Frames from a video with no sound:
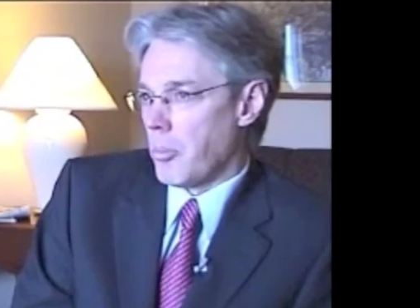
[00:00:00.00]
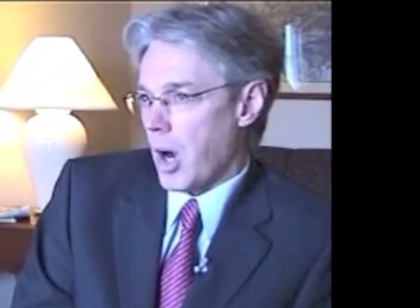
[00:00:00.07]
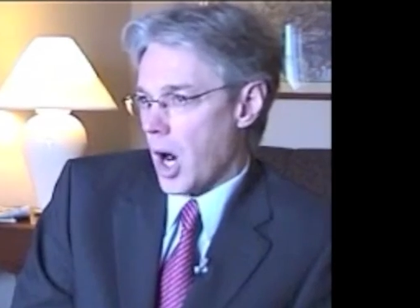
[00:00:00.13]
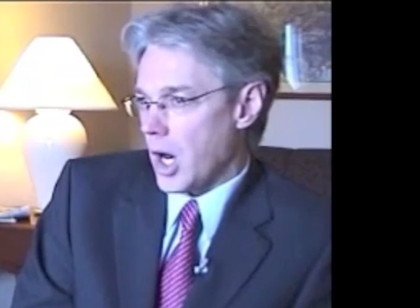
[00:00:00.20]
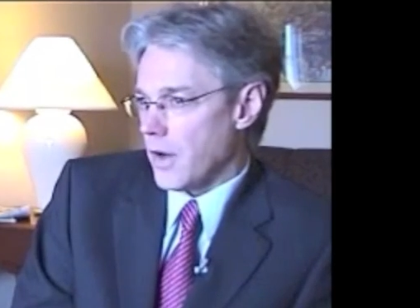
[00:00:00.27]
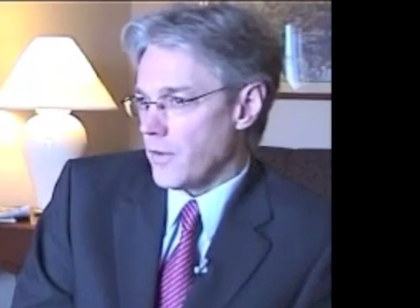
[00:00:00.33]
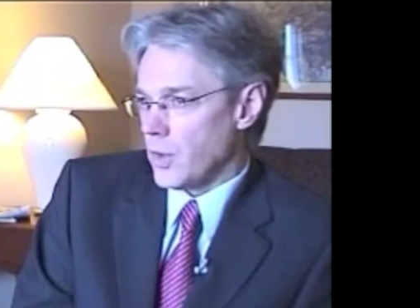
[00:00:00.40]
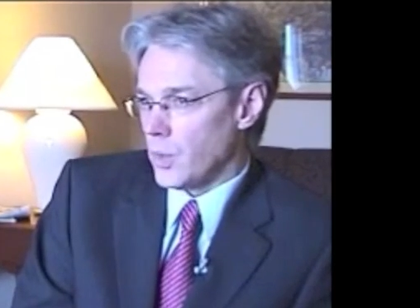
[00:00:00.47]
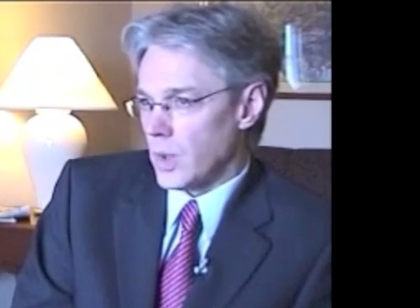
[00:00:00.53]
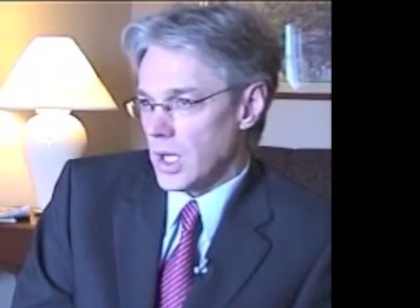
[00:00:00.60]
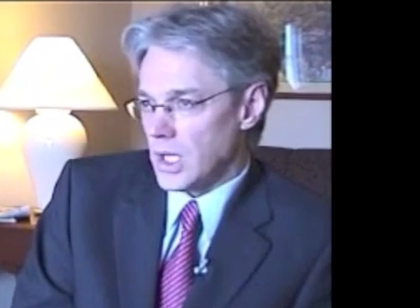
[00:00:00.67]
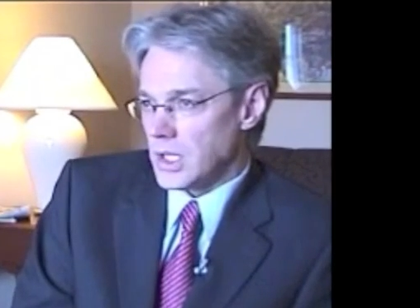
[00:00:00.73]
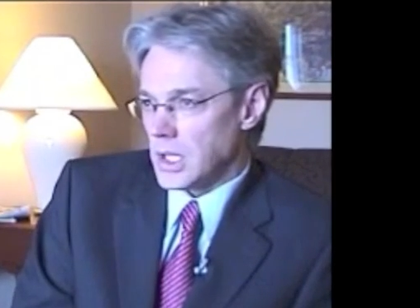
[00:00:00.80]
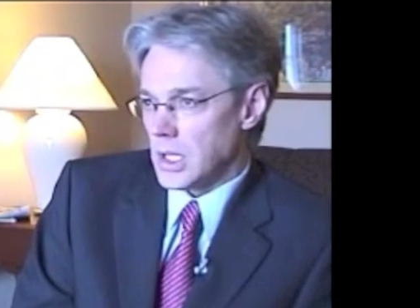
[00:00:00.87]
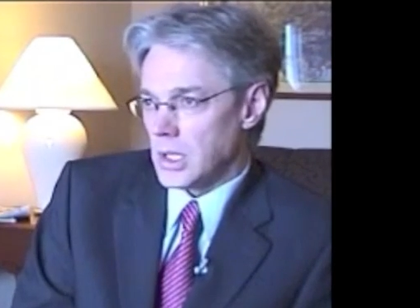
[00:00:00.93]
Part of the
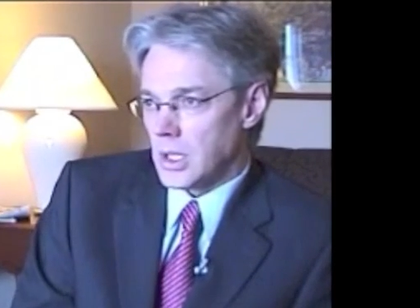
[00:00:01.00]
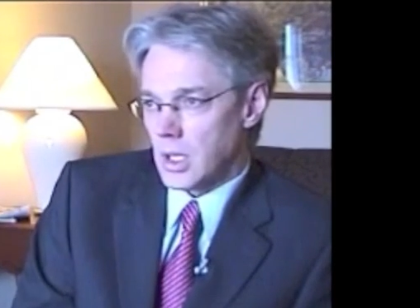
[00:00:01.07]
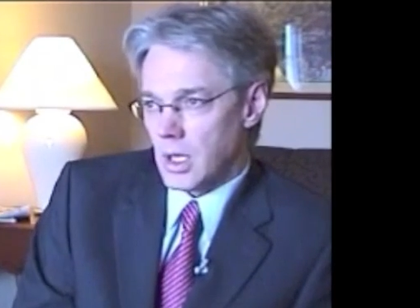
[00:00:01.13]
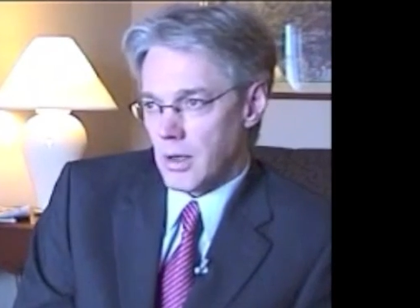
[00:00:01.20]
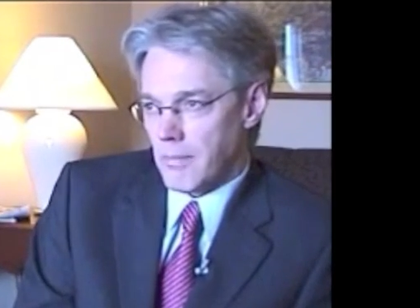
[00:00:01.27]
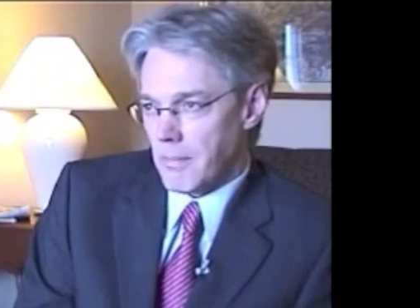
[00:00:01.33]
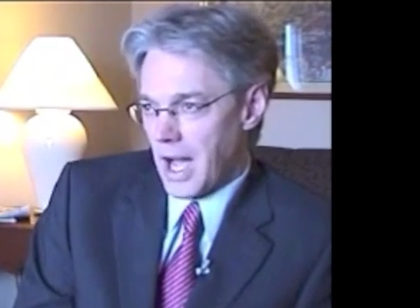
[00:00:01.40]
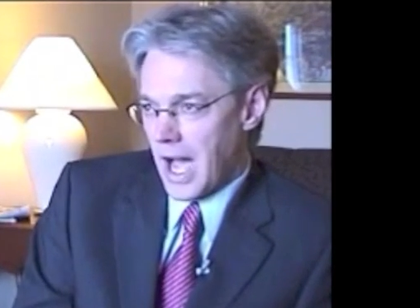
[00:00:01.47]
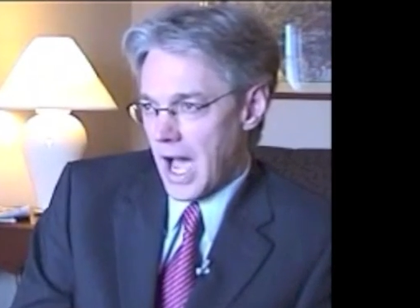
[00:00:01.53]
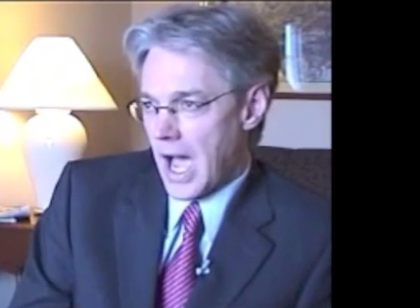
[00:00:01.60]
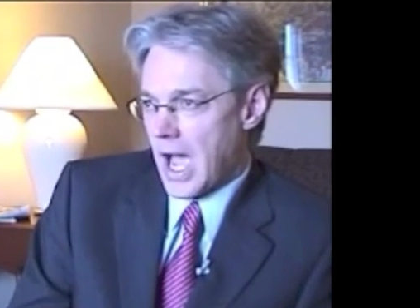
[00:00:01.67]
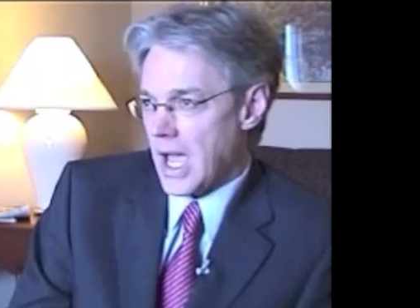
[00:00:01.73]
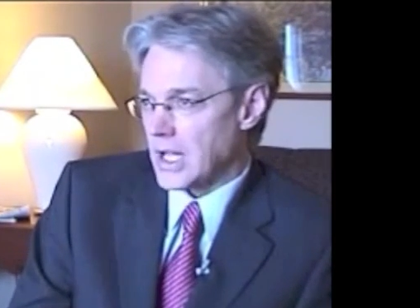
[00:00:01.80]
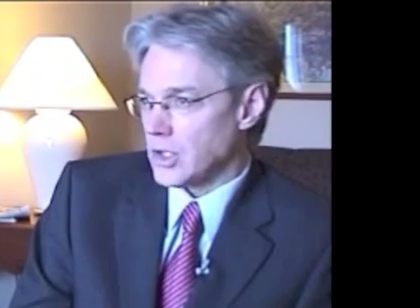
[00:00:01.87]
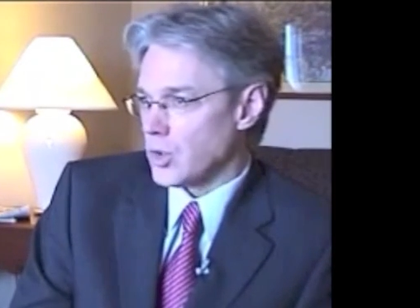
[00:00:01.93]
reason
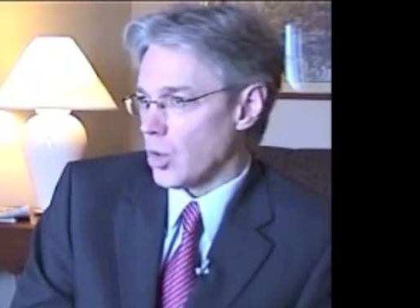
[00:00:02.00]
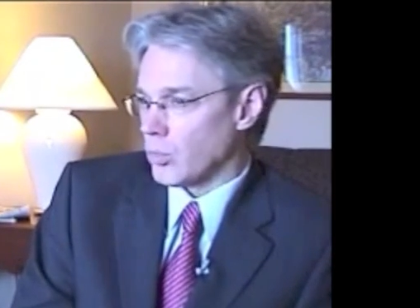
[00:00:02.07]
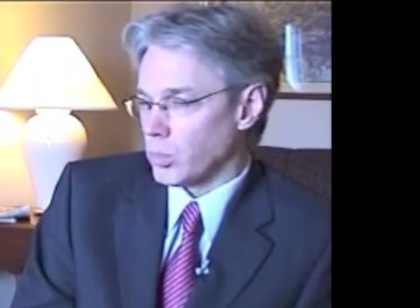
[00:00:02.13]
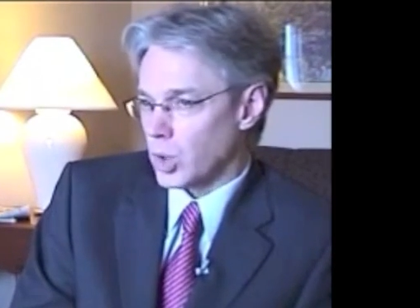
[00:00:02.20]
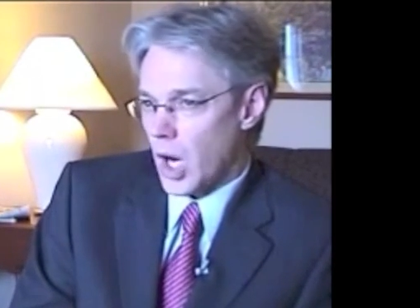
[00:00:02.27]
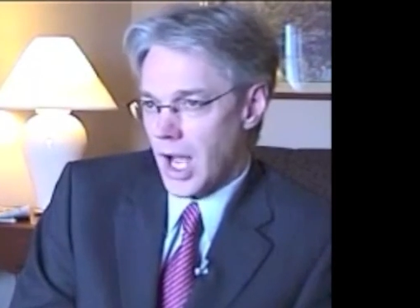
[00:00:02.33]
Baha'is don't